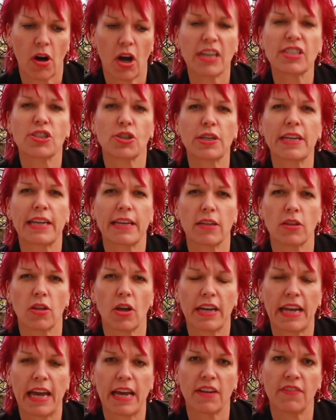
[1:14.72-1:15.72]
I should get a
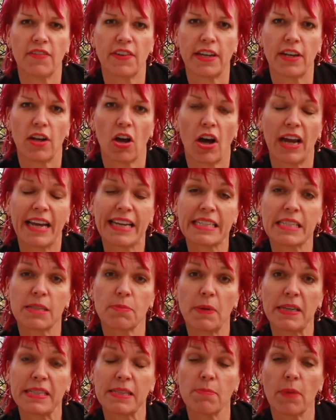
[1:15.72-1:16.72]
lot out of it. I
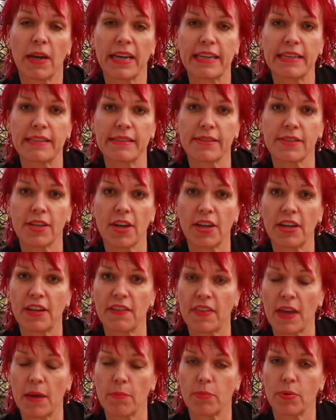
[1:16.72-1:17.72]
expressed my concern
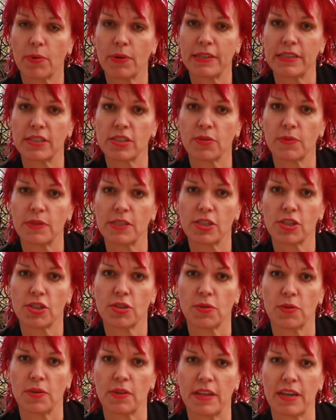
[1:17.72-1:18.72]
at that point to
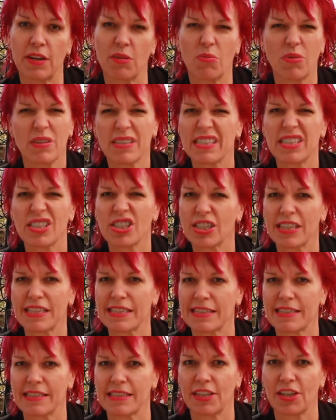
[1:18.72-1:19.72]
ensure that it wasn't
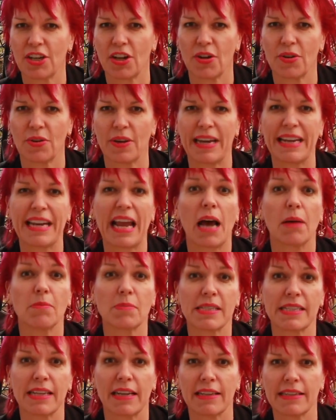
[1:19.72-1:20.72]
just, an
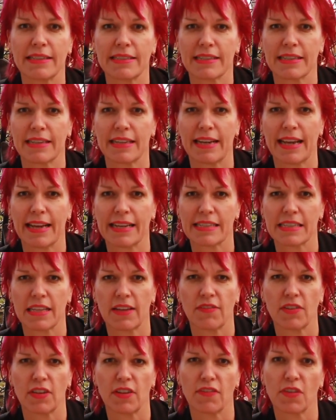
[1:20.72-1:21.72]
upsell into the next
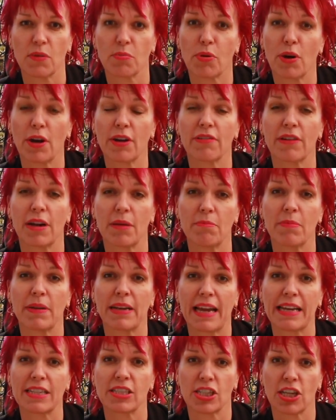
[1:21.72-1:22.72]
level of the program,
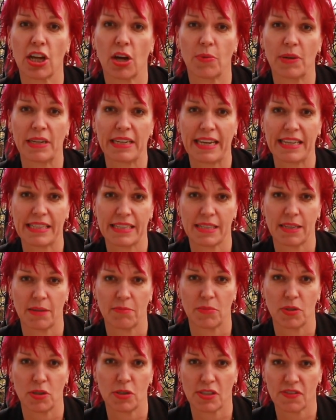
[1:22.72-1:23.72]
but actually I would get
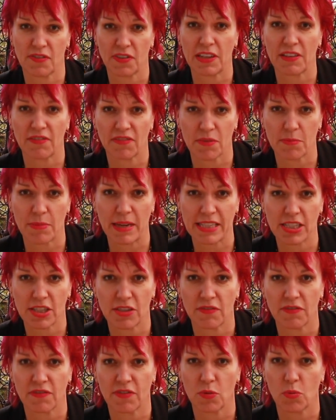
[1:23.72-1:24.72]
some useful
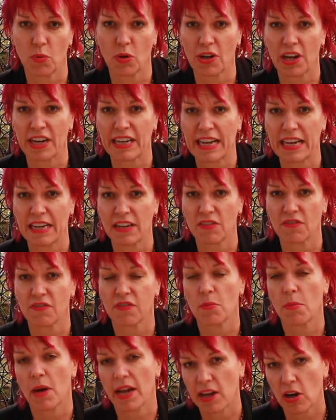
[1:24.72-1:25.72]
information for what I needed
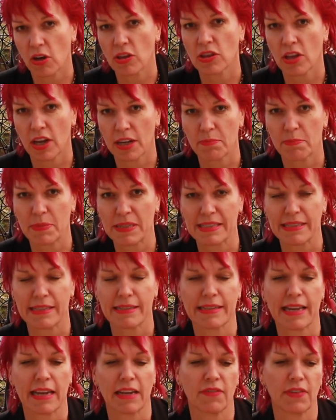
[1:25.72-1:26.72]
for my online
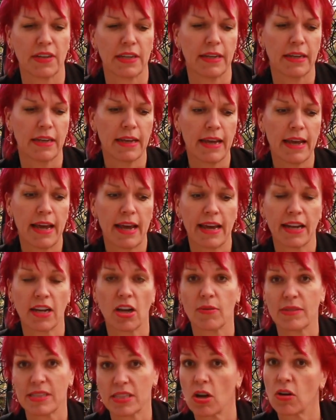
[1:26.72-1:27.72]
business out of it. And
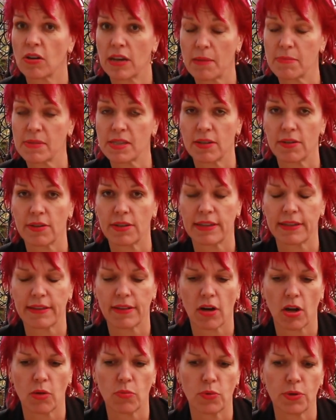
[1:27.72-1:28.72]
I was told absolutely
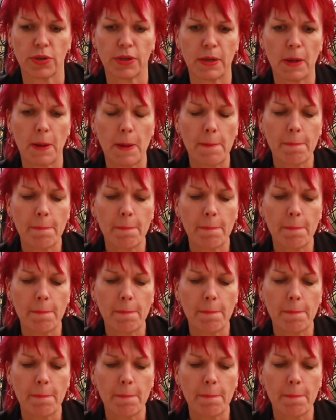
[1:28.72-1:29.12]
that I would.